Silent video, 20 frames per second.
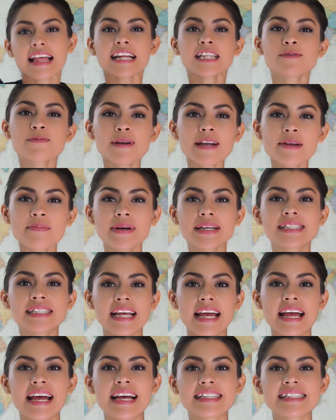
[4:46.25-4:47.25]
That's pretty much
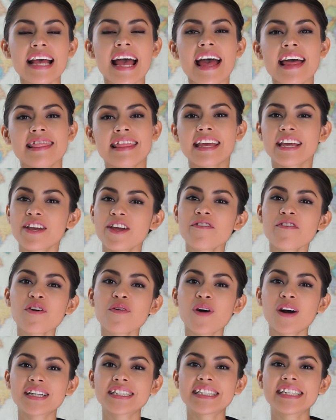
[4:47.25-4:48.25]
it. Thank you for
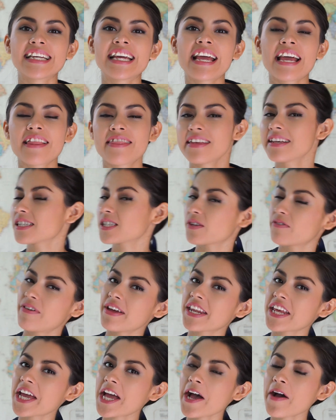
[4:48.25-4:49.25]
watching this
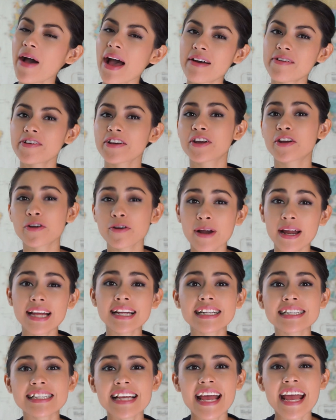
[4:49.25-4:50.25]
video. Have a
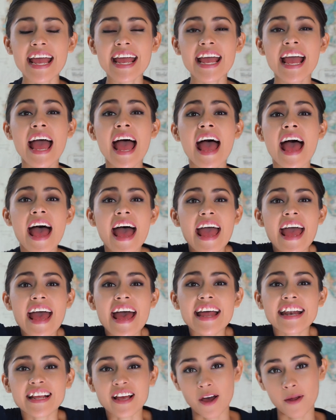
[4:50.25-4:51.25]
great day
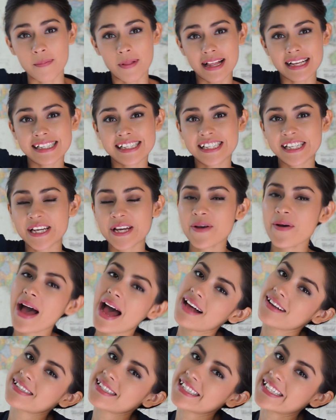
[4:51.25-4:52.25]
and God bless you.
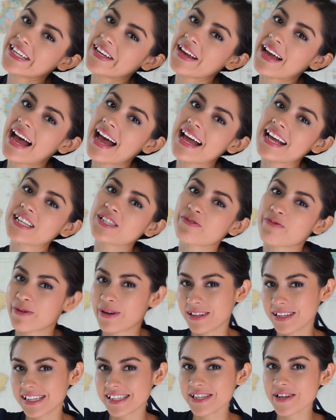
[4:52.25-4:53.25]
I'll see you guys
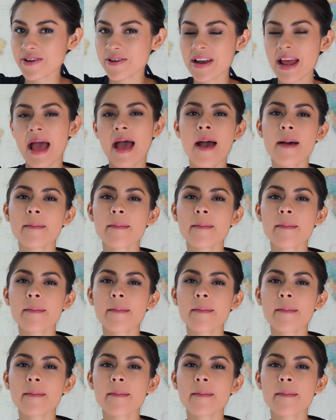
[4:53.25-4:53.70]
really soon.